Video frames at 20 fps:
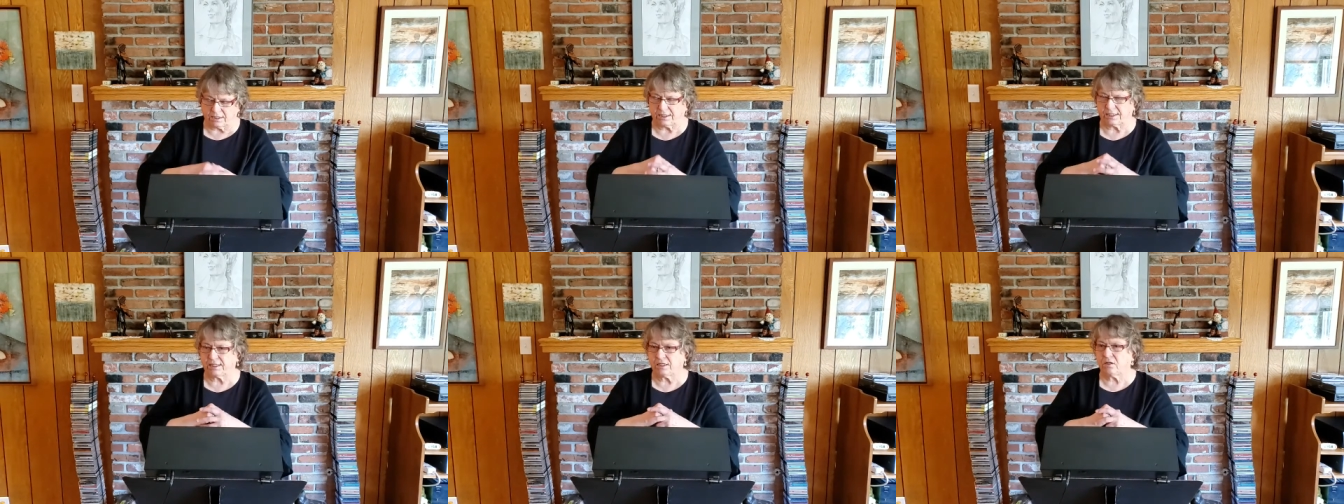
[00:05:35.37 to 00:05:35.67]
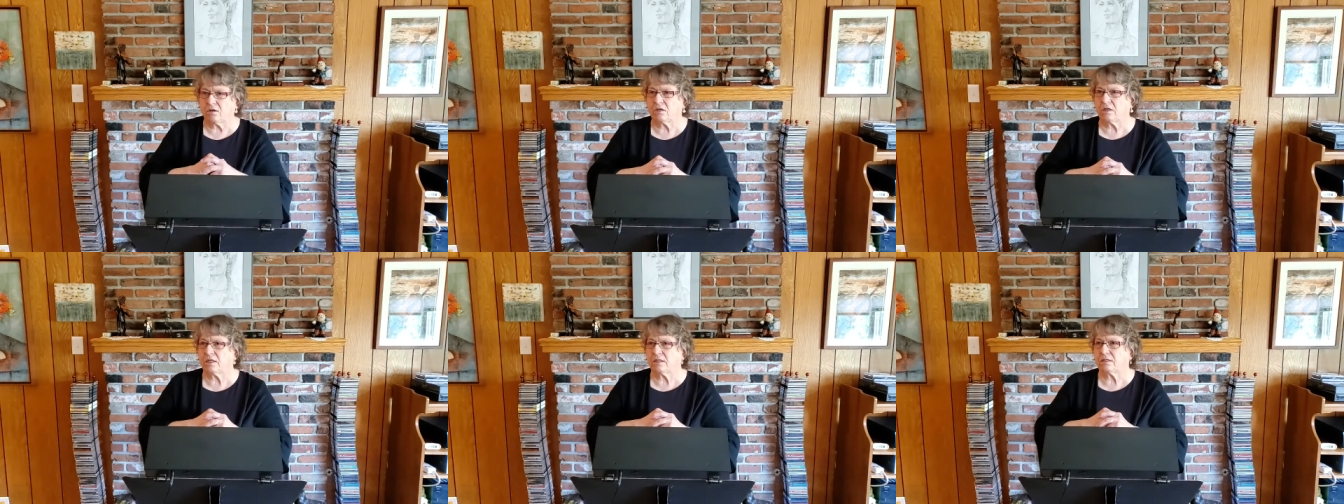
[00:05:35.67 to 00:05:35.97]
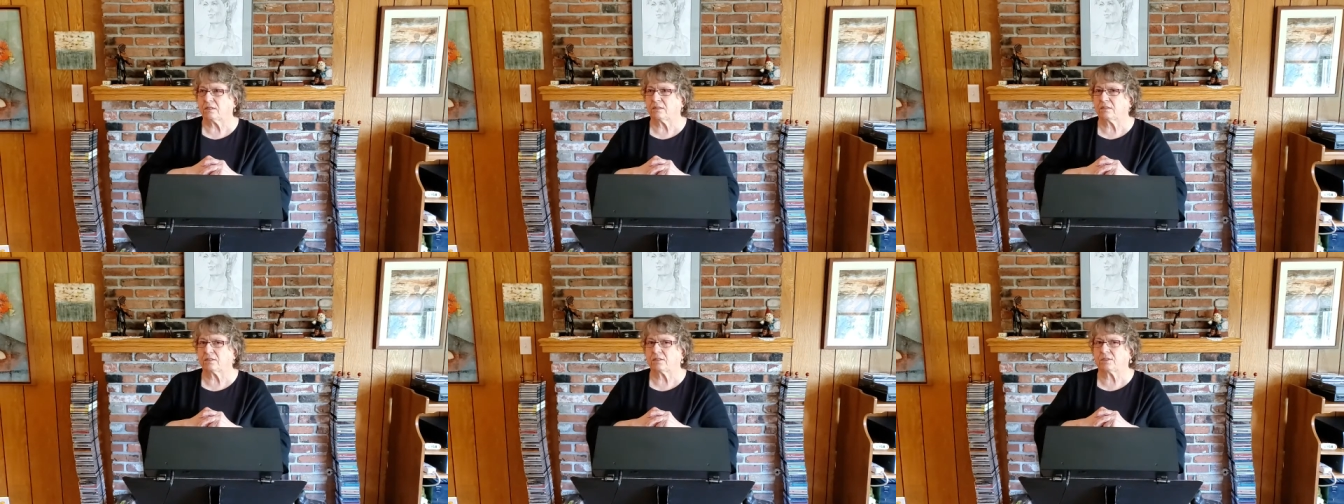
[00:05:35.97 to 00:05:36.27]
did not
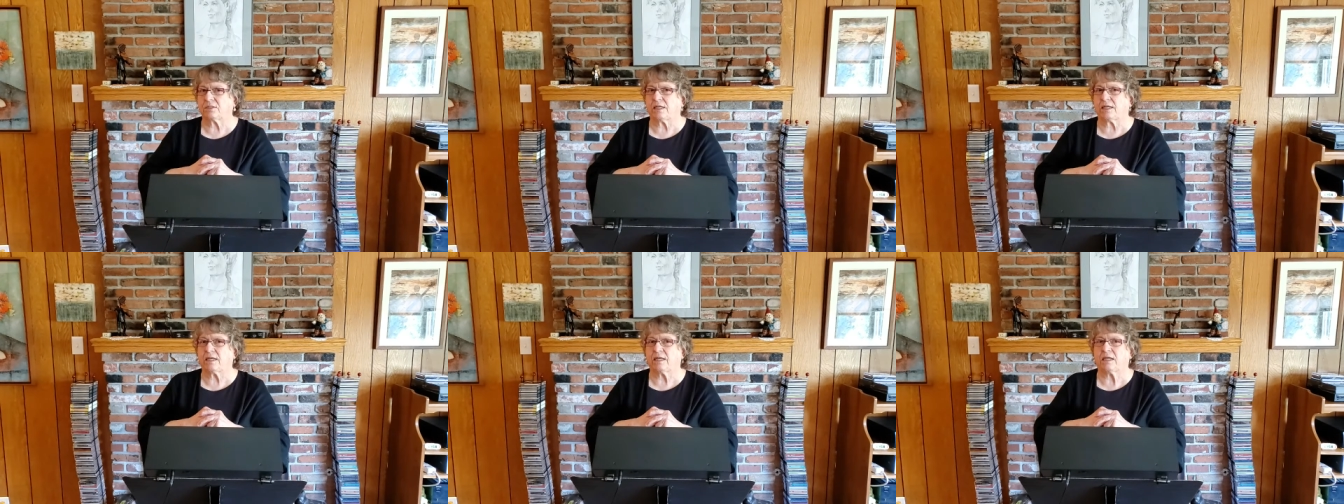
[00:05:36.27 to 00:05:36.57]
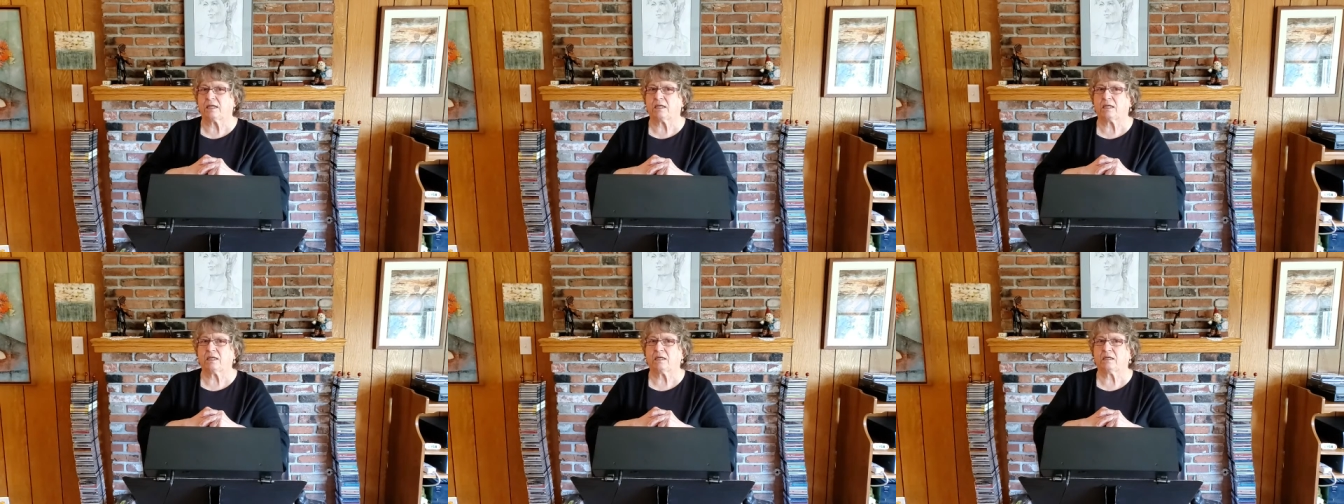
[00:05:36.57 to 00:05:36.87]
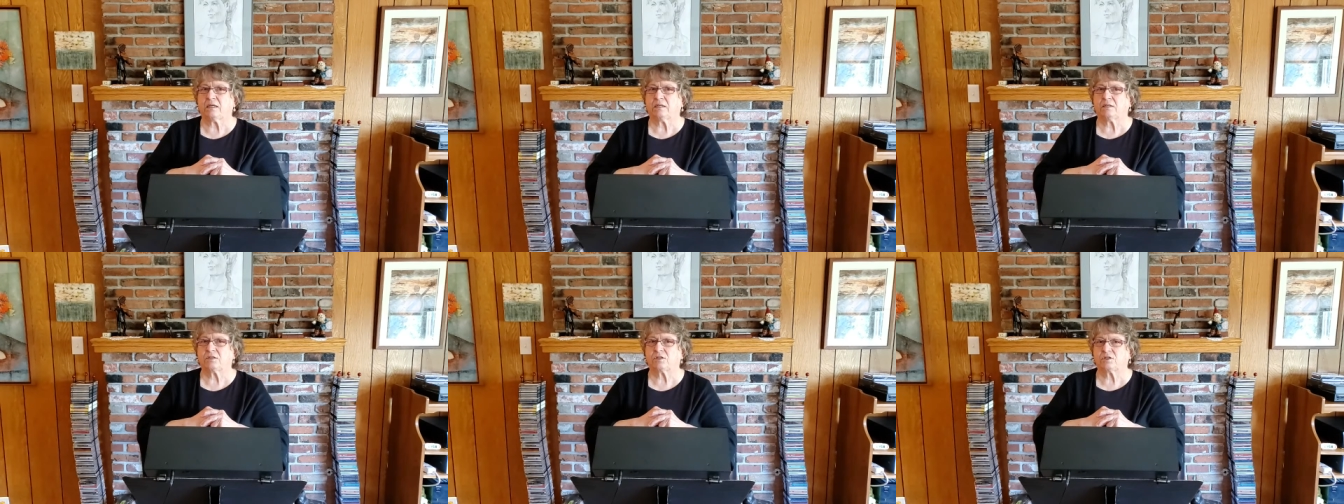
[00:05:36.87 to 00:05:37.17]
stay
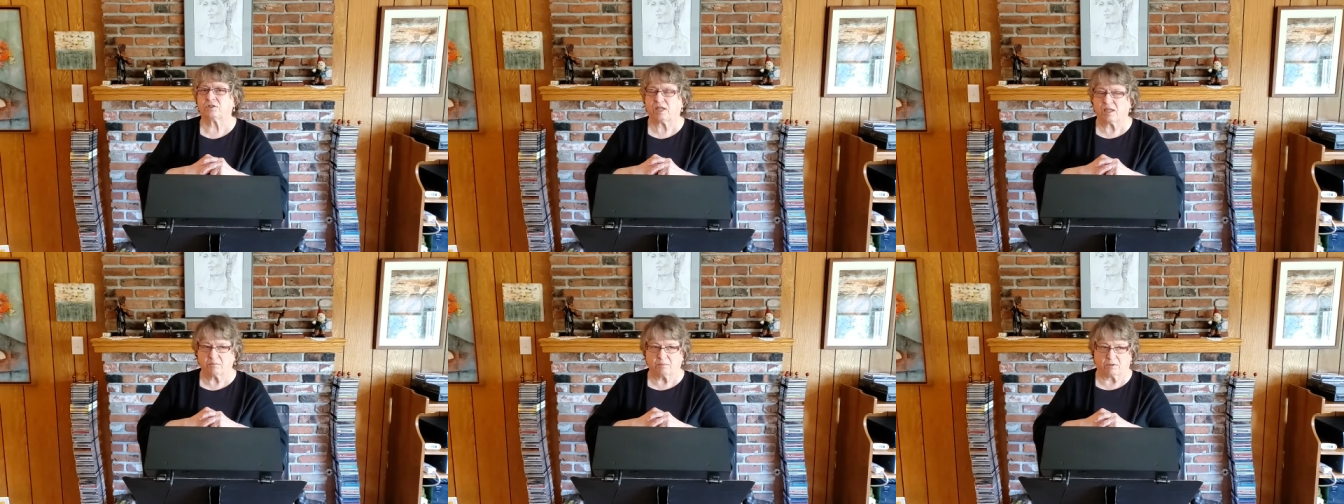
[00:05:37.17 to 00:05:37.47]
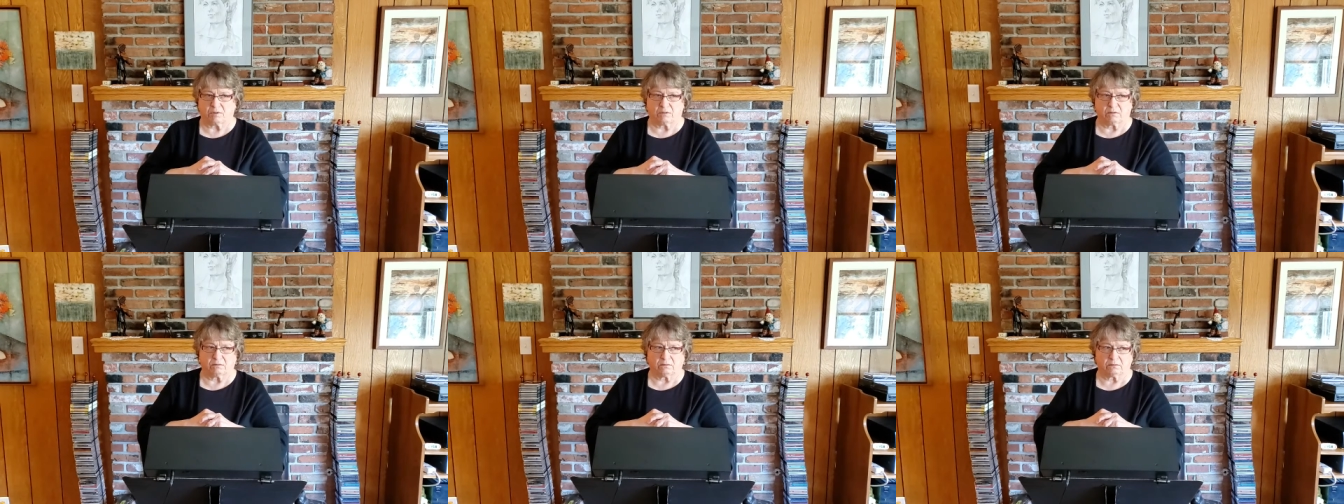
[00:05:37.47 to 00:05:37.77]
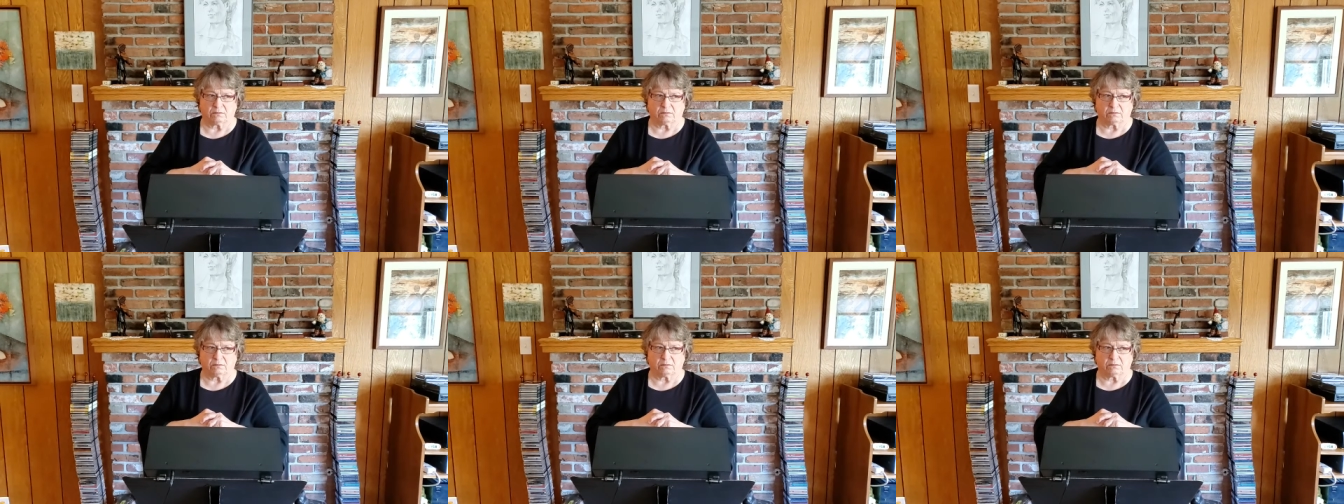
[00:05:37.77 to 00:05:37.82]
stable,